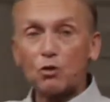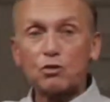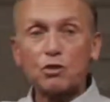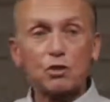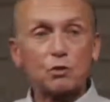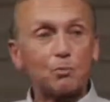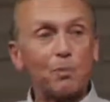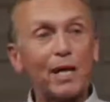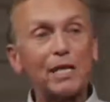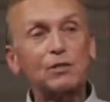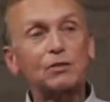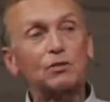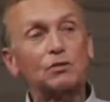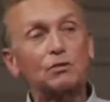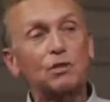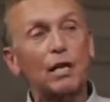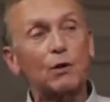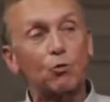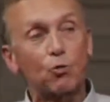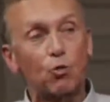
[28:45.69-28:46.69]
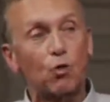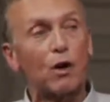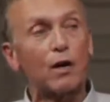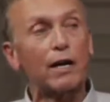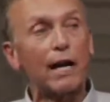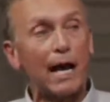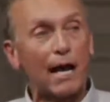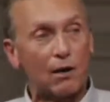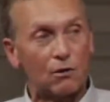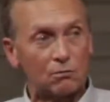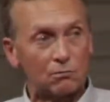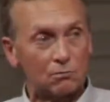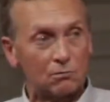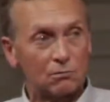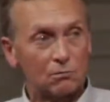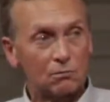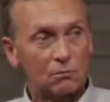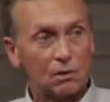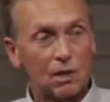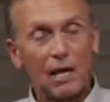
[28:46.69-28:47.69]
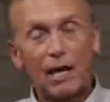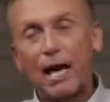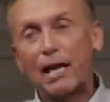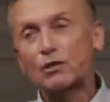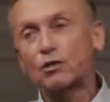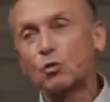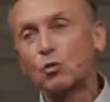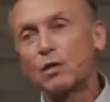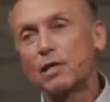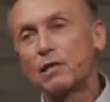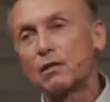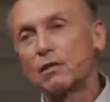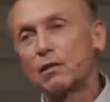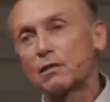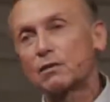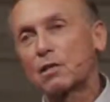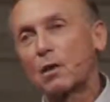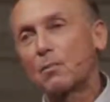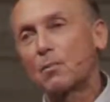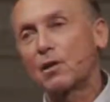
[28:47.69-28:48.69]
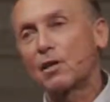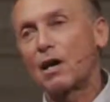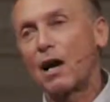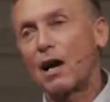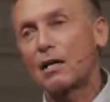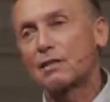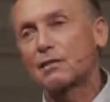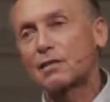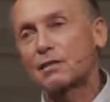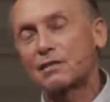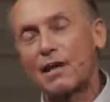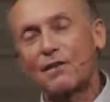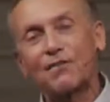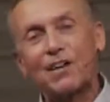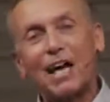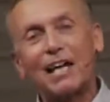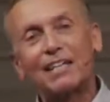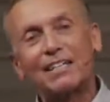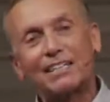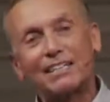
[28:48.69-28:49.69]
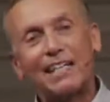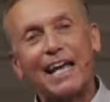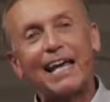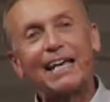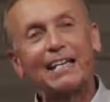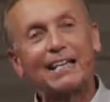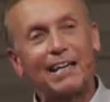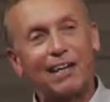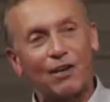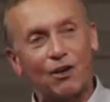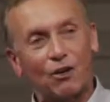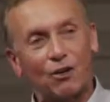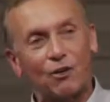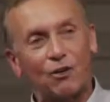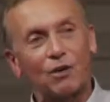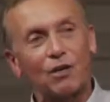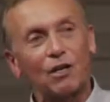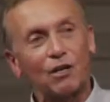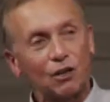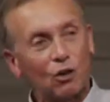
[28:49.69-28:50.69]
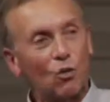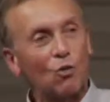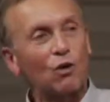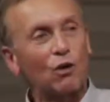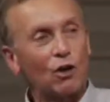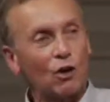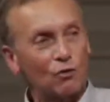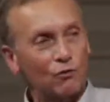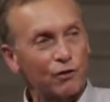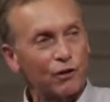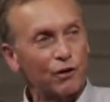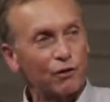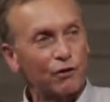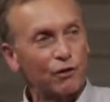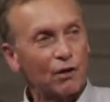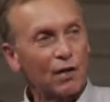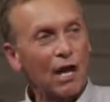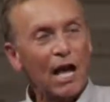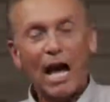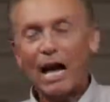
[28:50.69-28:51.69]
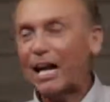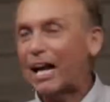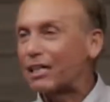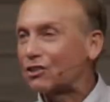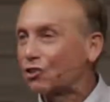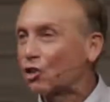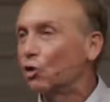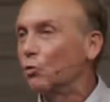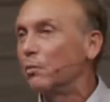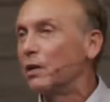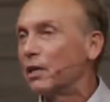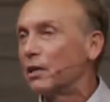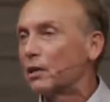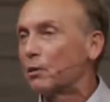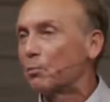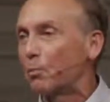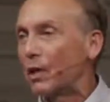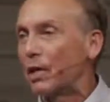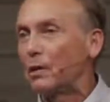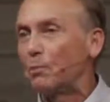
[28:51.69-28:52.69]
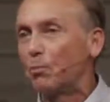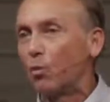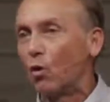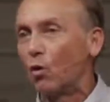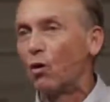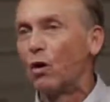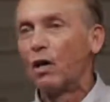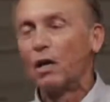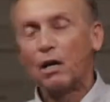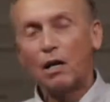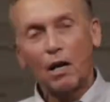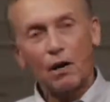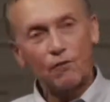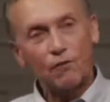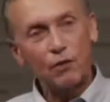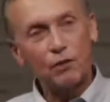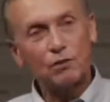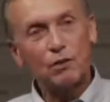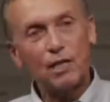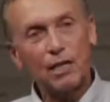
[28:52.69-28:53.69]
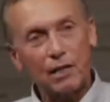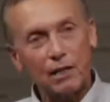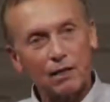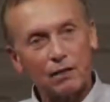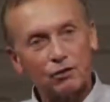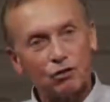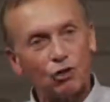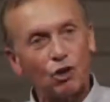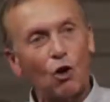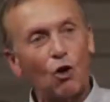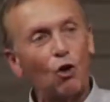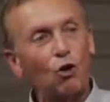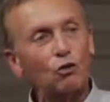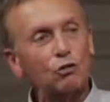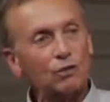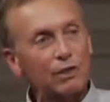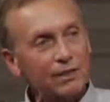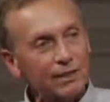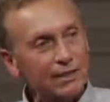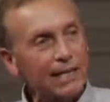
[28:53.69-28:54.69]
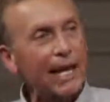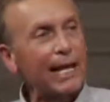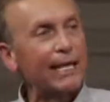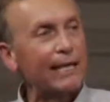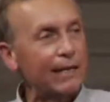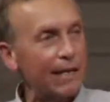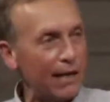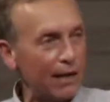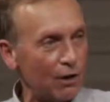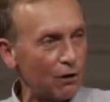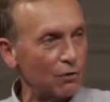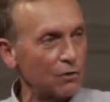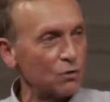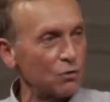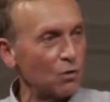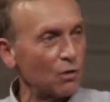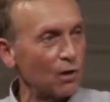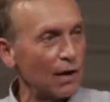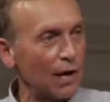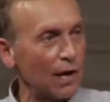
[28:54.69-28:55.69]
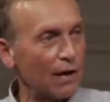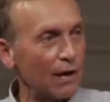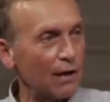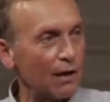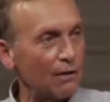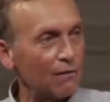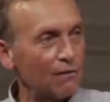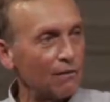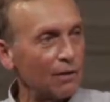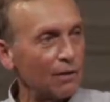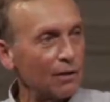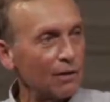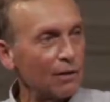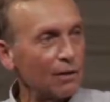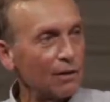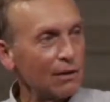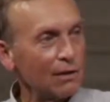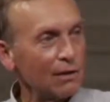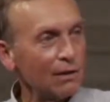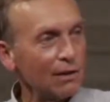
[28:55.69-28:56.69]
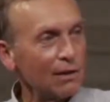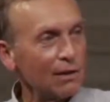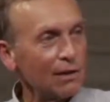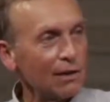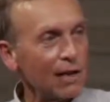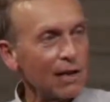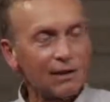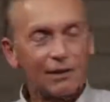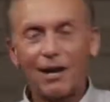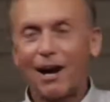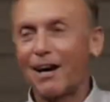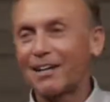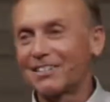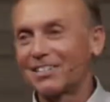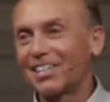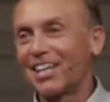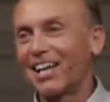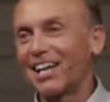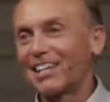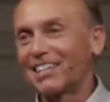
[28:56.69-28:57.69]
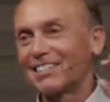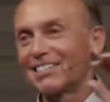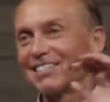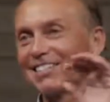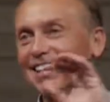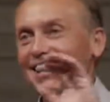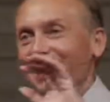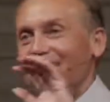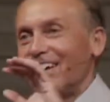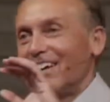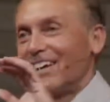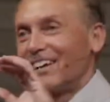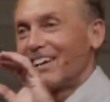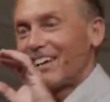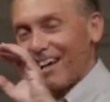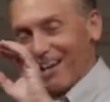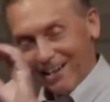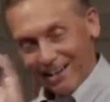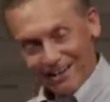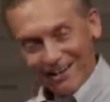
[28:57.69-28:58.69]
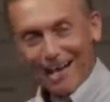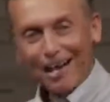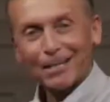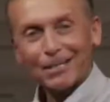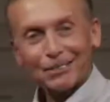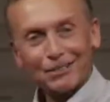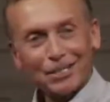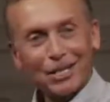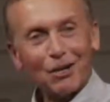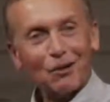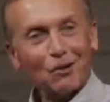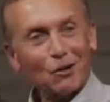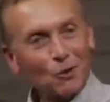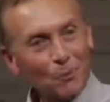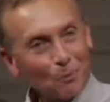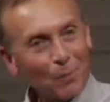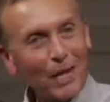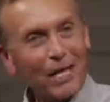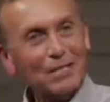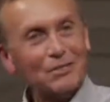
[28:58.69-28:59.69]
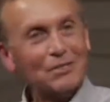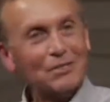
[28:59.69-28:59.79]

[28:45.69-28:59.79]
Moses' patience had run out. That's when he looks up at God and says, I've got a daycare going on here. I got 2 million people in adult daycare is what I have. And God says, I can tell your